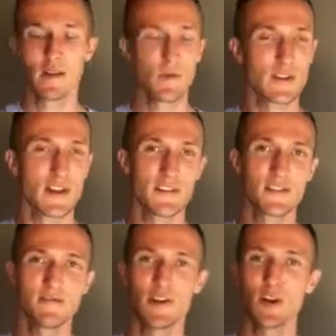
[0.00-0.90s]
We could have
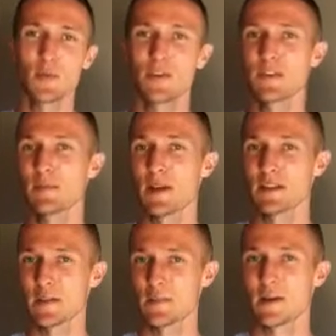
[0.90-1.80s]
some variability
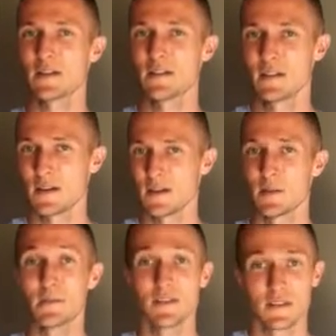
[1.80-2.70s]
based upon
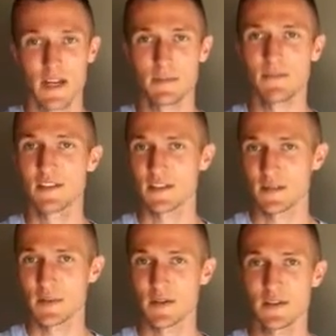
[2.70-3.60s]
type of
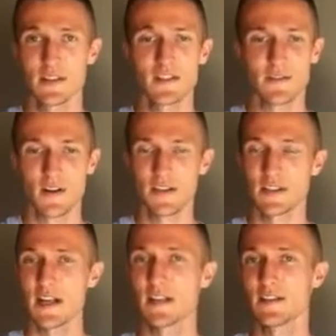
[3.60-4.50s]
disability as far as
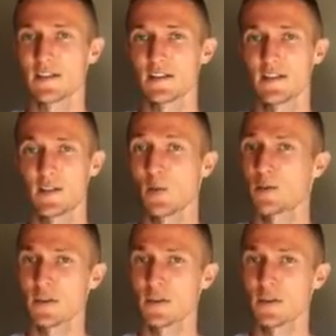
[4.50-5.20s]
the age is concerned, or